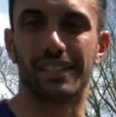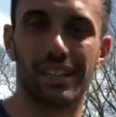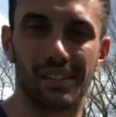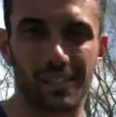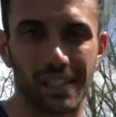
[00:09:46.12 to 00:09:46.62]

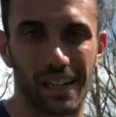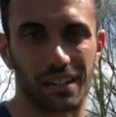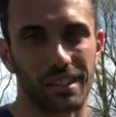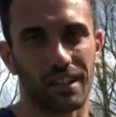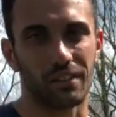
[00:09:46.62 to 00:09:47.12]
not really that
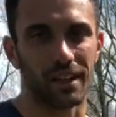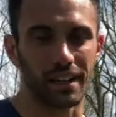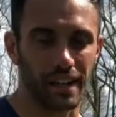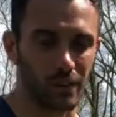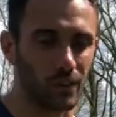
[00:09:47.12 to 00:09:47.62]
great,
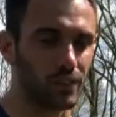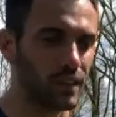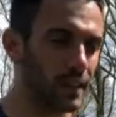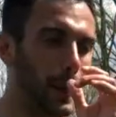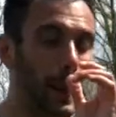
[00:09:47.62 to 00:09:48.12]
that hard of a
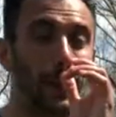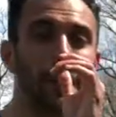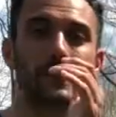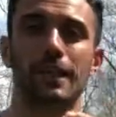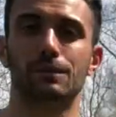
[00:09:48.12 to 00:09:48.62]
hit. And
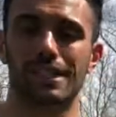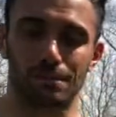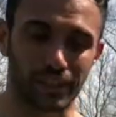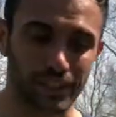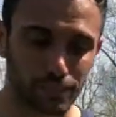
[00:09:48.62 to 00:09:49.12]
other times you get it
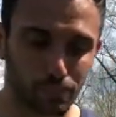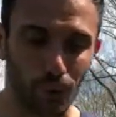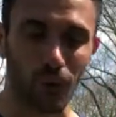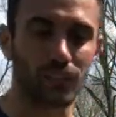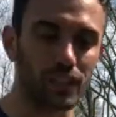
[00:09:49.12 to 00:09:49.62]
placed
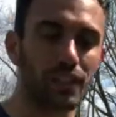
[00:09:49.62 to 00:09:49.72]
perfectly